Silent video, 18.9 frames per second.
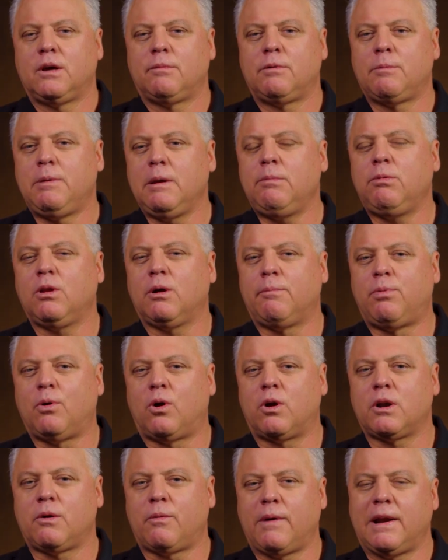but people are
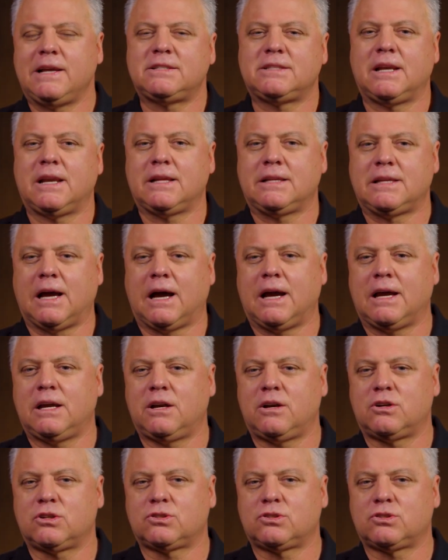born and raised and they die here,